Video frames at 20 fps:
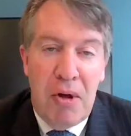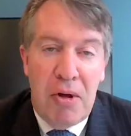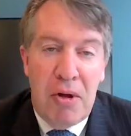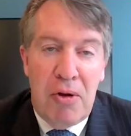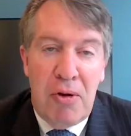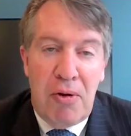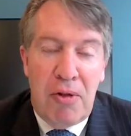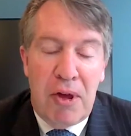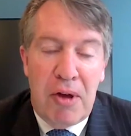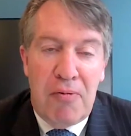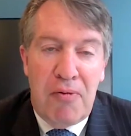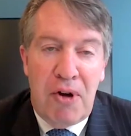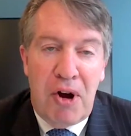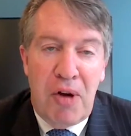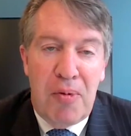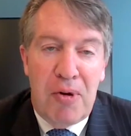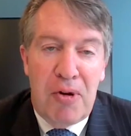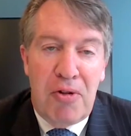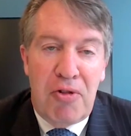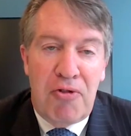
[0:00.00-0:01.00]
The
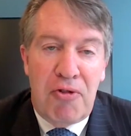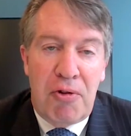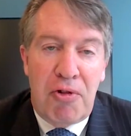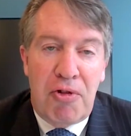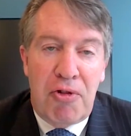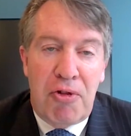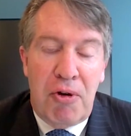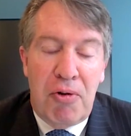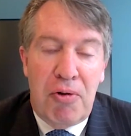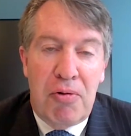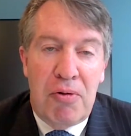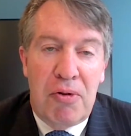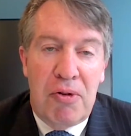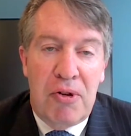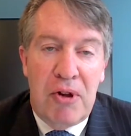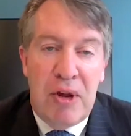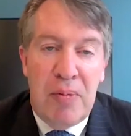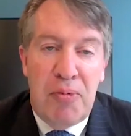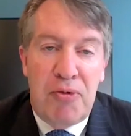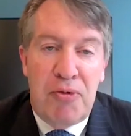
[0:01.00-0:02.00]
environment is just so
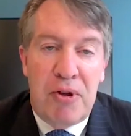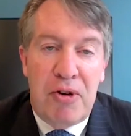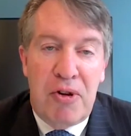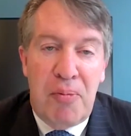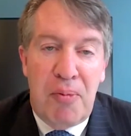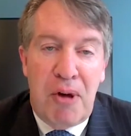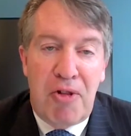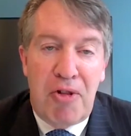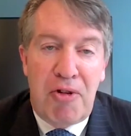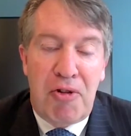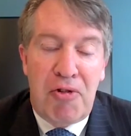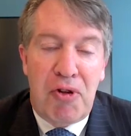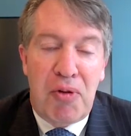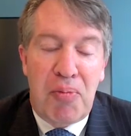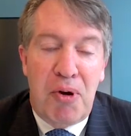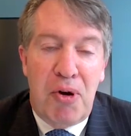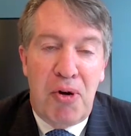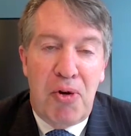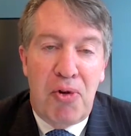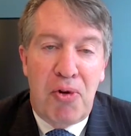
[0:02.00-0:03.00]
deeply domestically
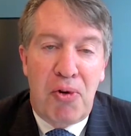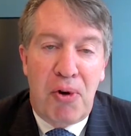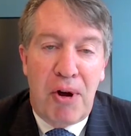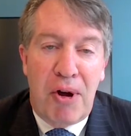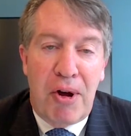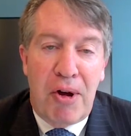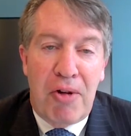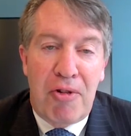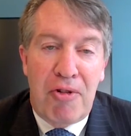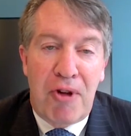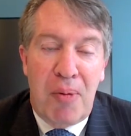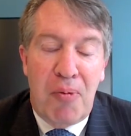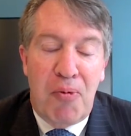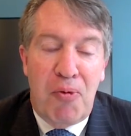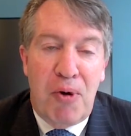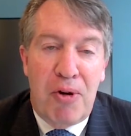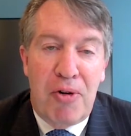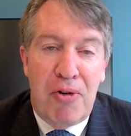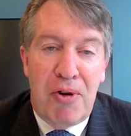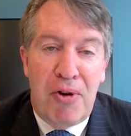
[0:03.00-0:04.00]
polarized. I'm
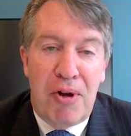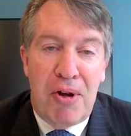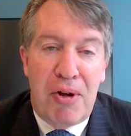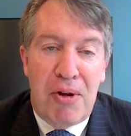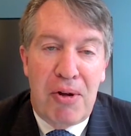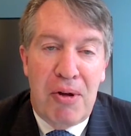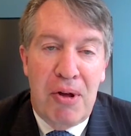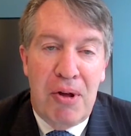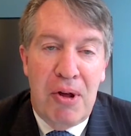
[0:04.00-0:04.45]
wondering,